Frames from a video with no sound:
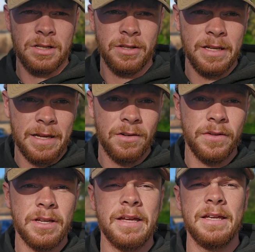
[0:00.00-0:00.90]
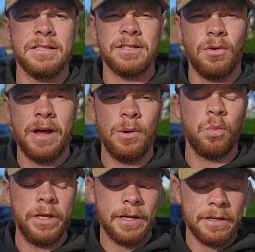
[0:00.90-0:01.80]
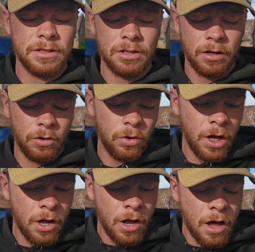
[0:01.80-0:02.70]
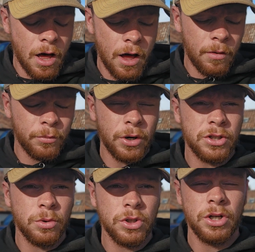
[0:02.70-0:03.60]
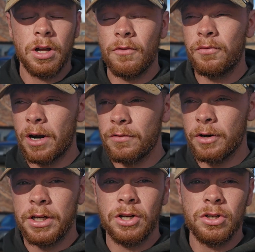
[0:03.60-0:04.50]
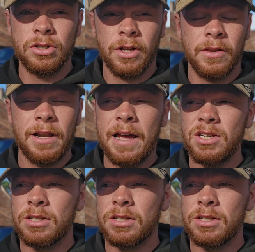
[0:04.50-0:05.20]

at the end of the day, is still a weekend style pressure washer. Very, very good nonetheless.